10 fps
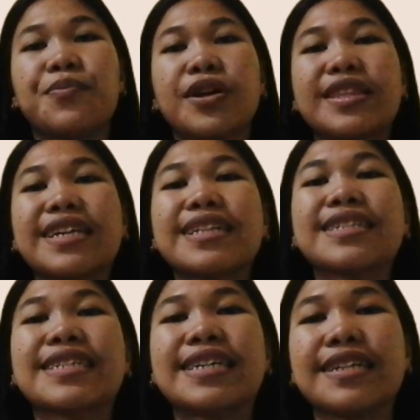Practical
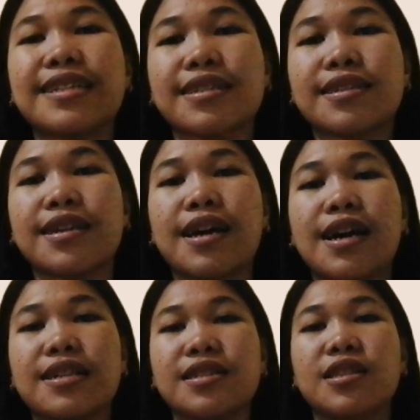skills
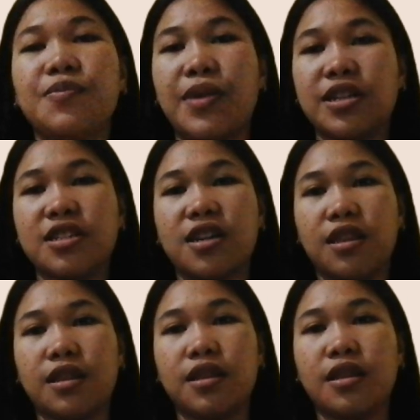as a
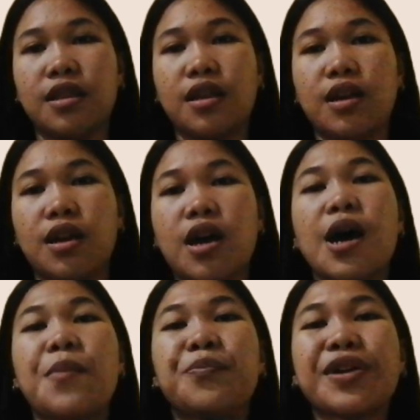dimension.
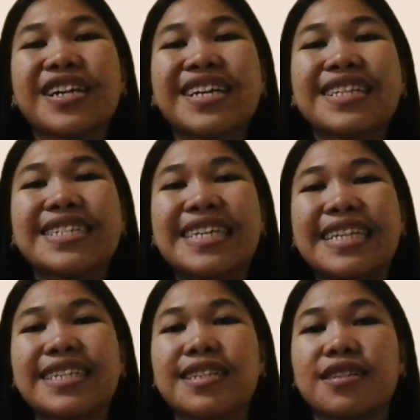Practical
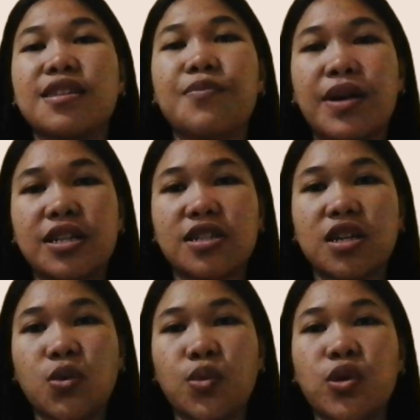skills as a
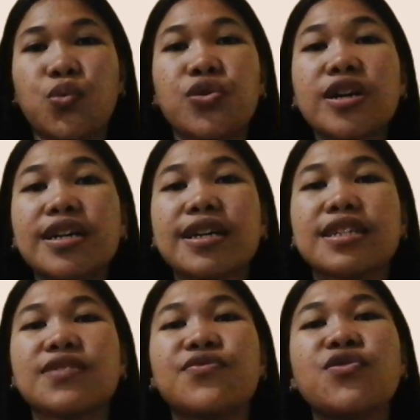dimension, when work
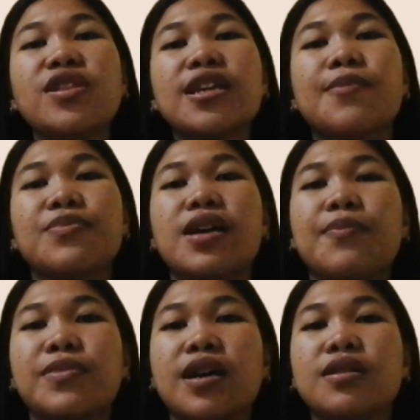is fully
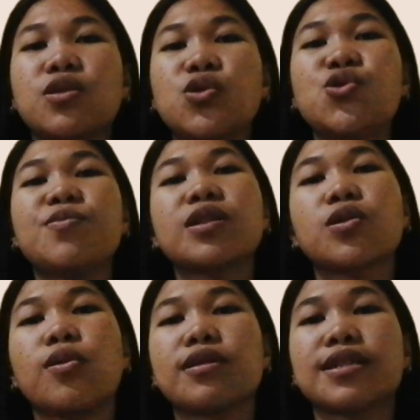adapted to
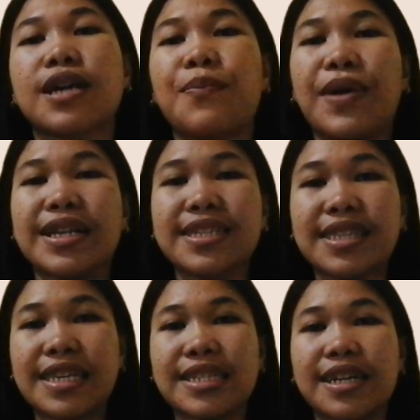human goals,
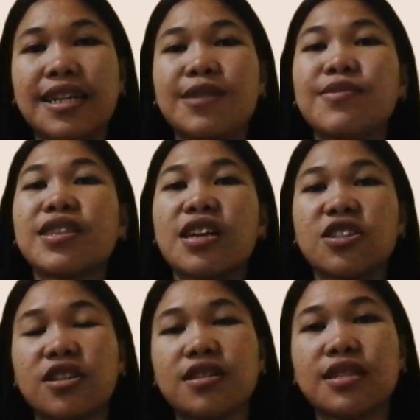capacities, and
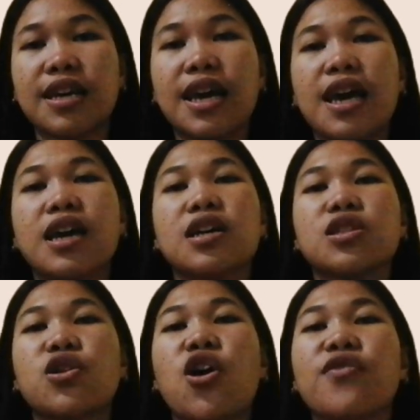limitations,
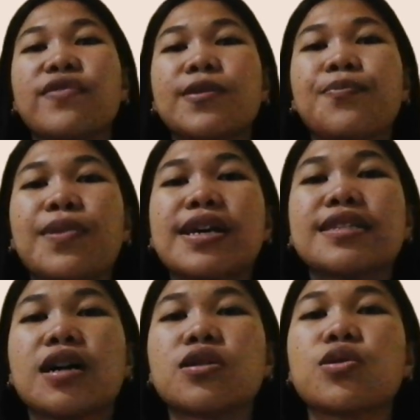it often
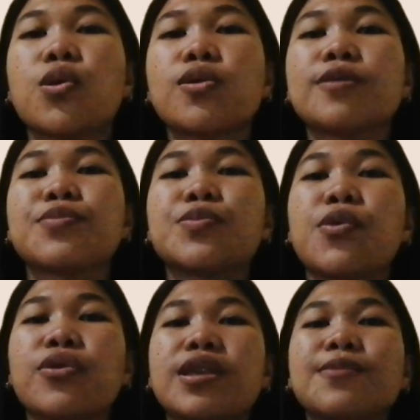plays a role in
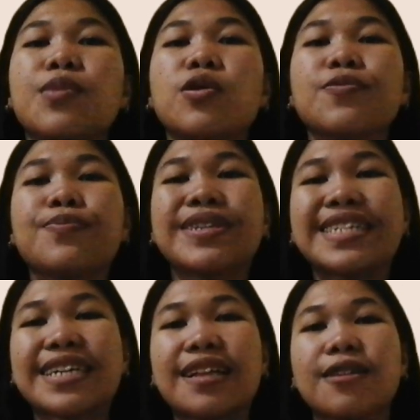promoting both
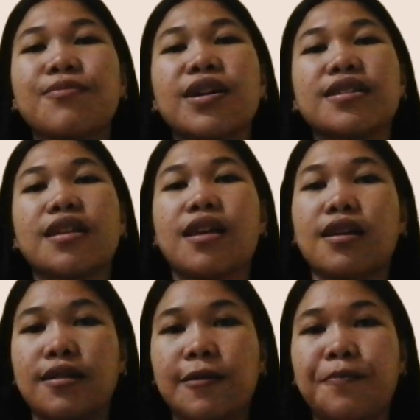physical and mental
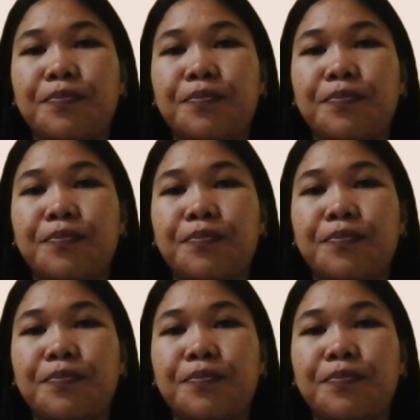health.